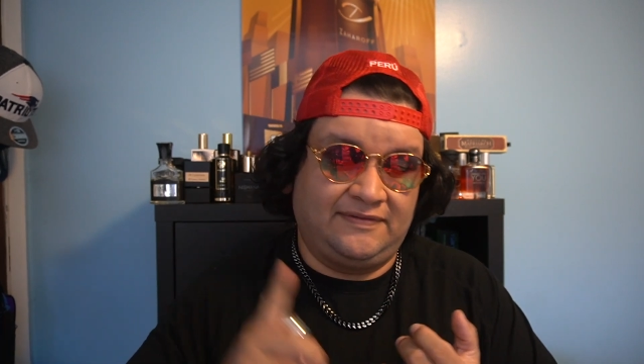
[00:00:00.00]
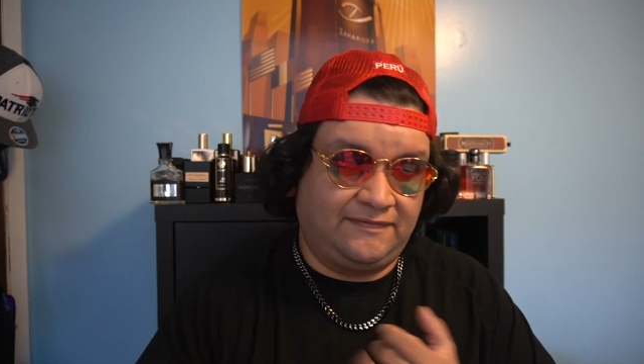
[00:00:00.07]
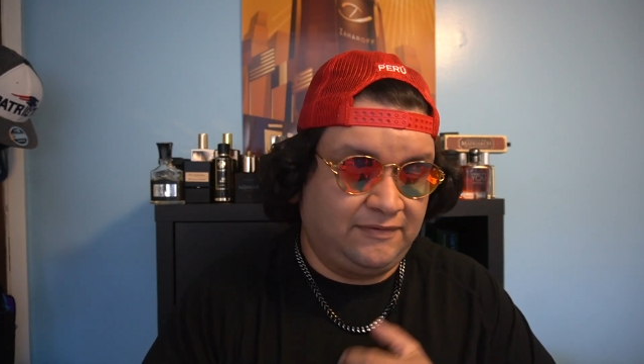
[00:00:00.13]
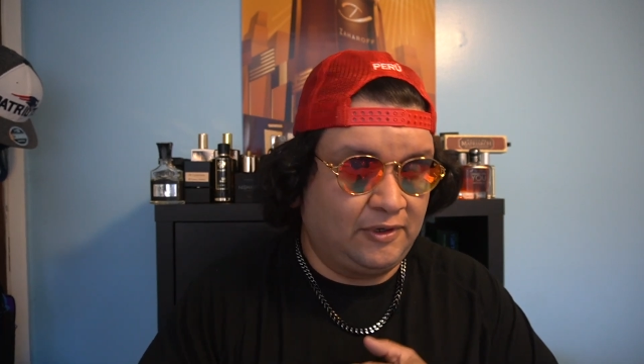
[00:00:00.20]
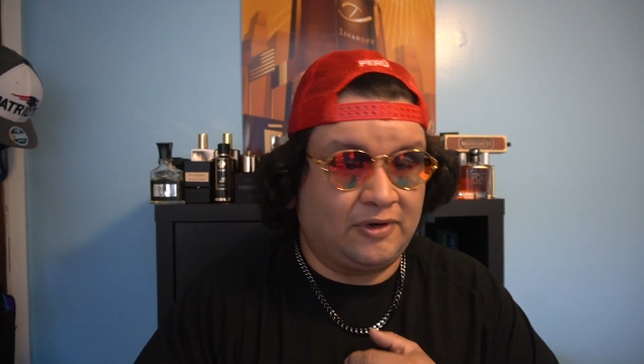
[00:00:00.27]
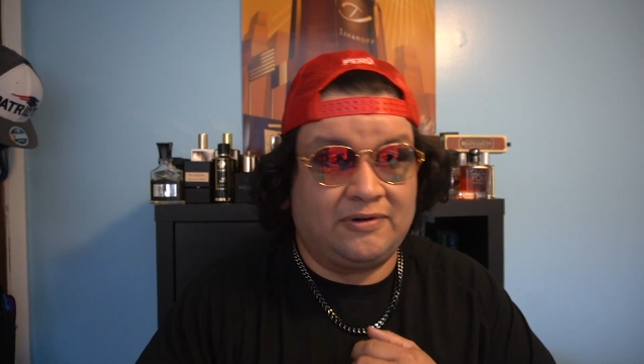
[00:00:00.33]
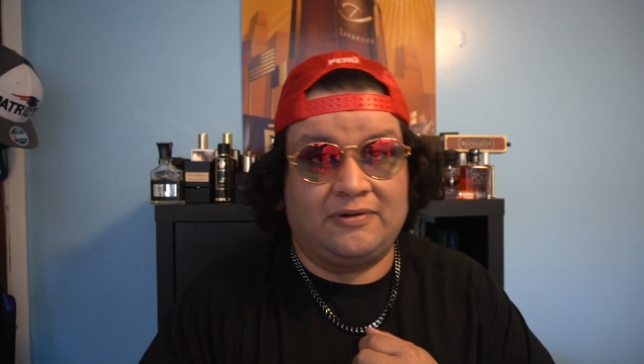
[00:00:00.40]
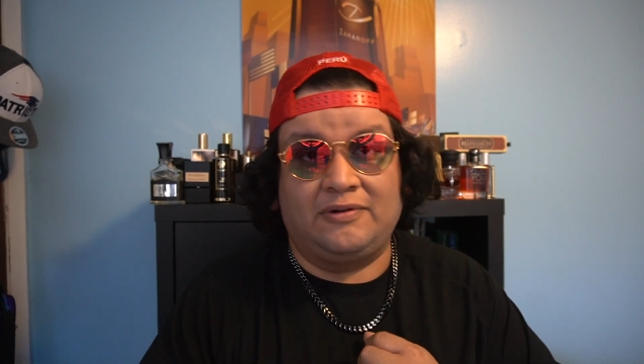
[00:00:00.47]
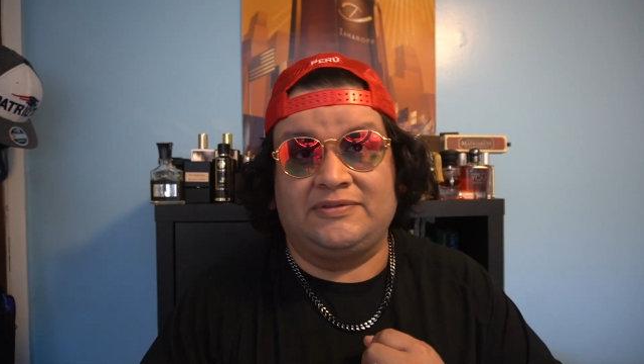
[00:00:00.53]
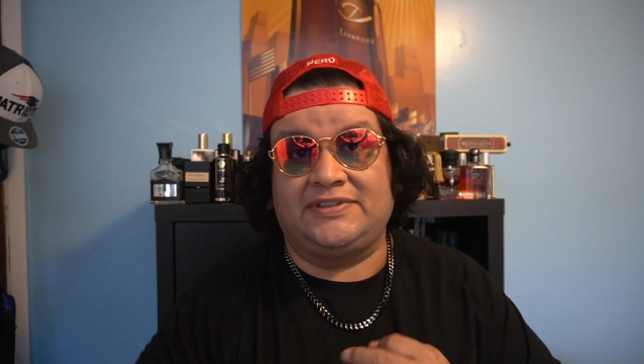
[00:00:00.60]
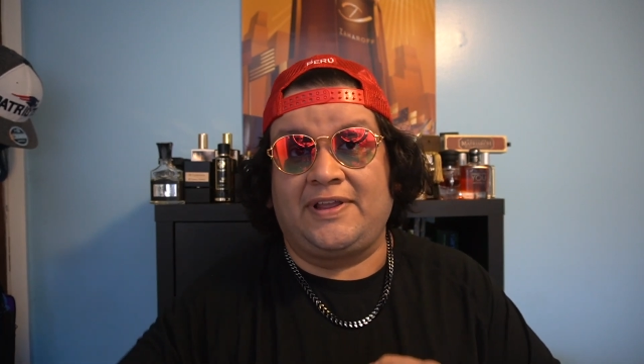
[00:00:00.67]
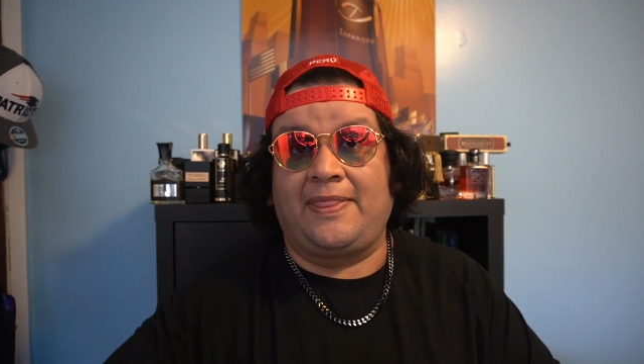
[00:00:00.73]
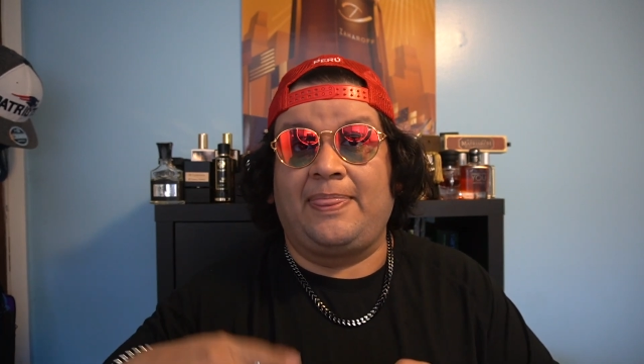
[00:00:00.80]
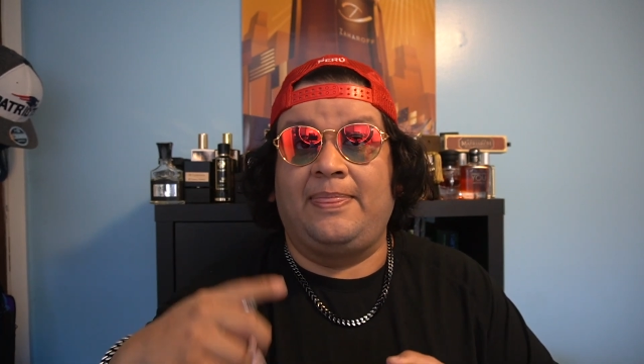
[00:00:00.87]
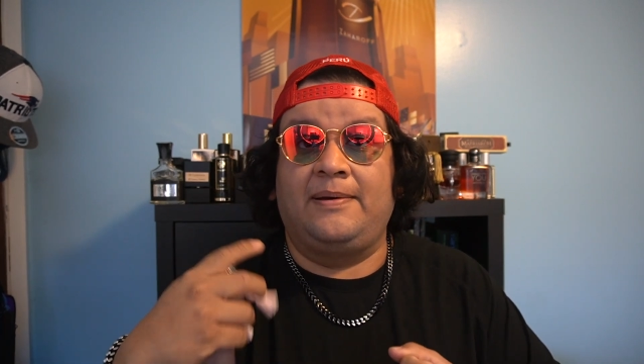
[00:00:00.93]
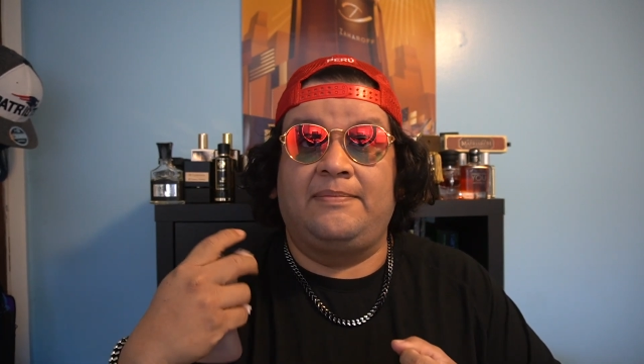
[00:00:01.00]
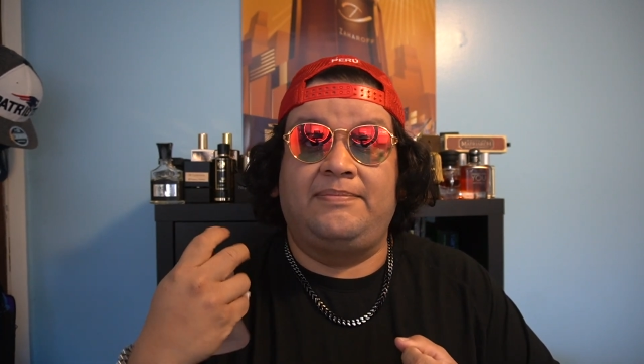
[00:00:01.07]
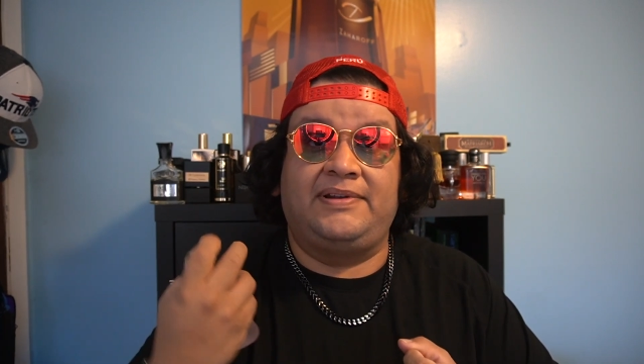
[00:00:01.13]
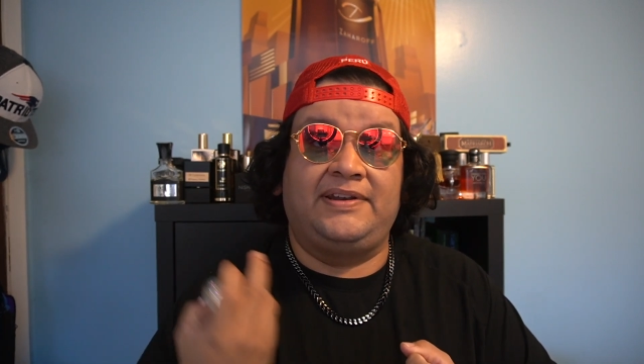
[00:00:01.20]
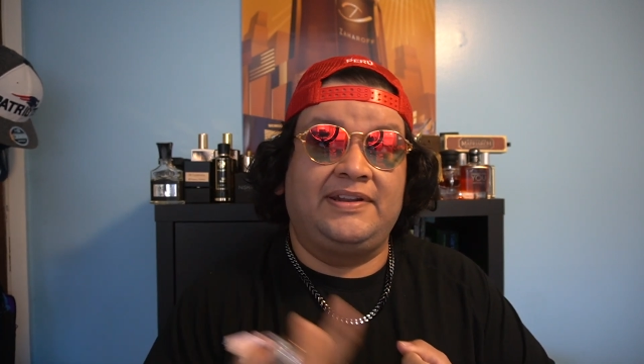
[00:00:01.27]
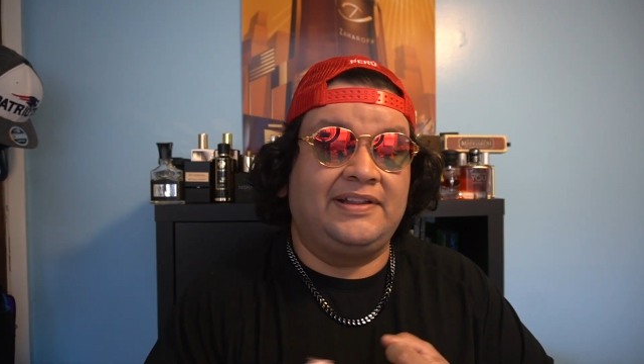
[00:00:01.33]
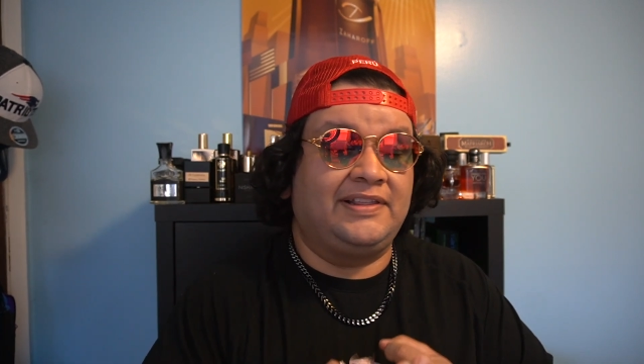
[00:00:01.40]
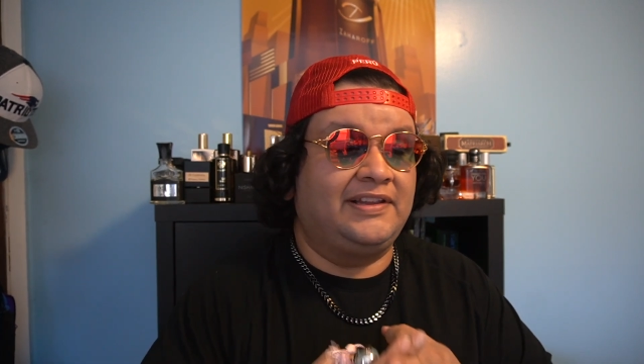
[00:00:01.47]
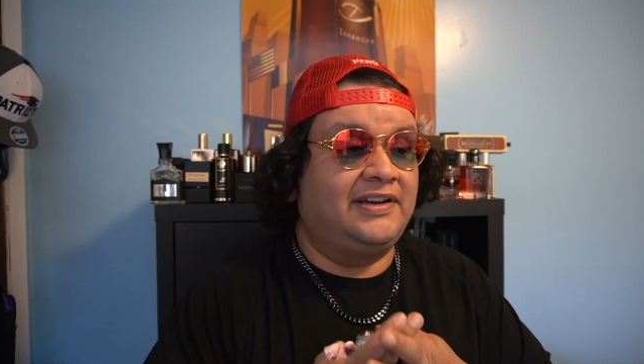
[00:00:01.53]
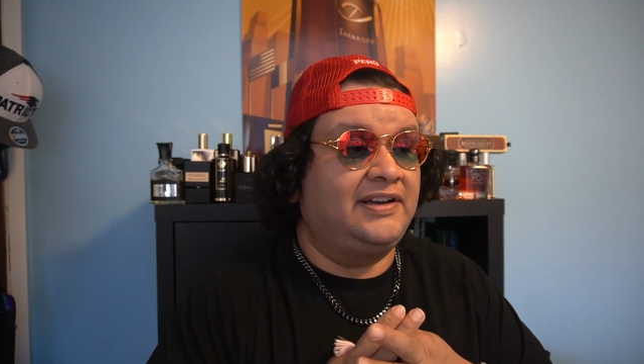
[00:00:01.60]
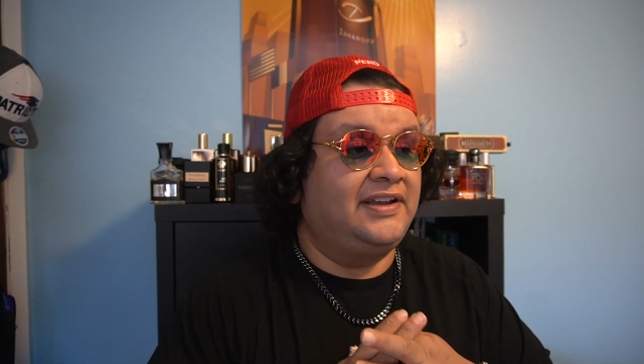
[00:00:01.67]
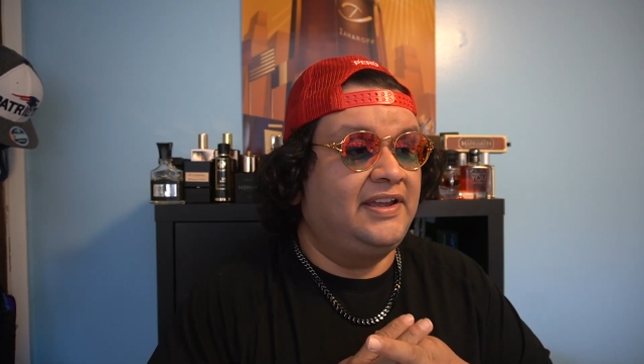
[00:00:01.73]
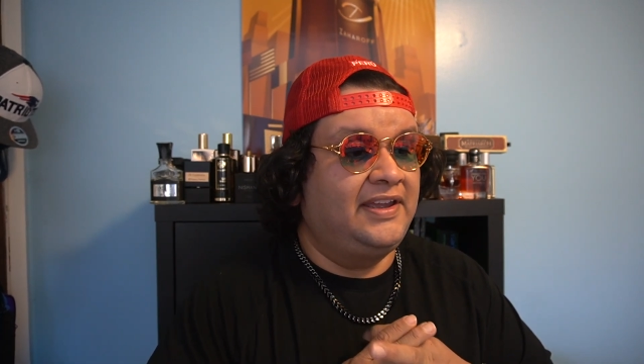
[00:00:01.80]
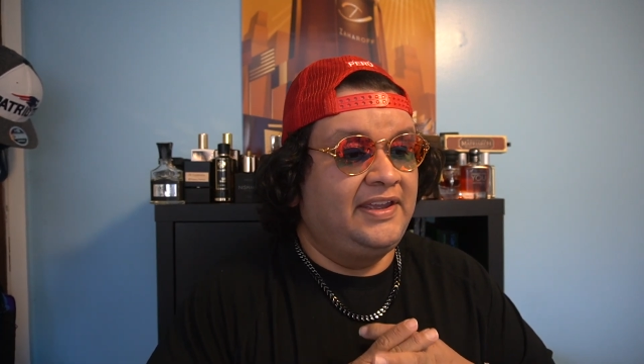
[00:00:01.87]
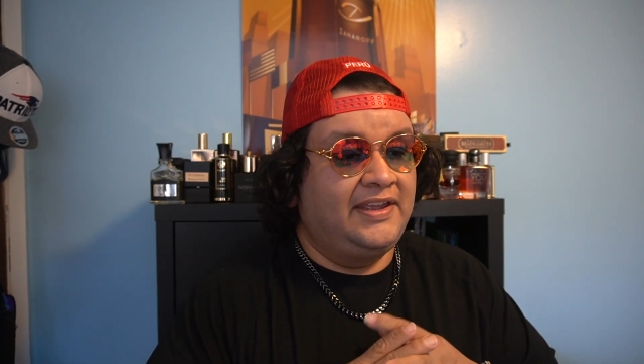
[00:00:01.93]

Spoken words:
florals, the vanilla.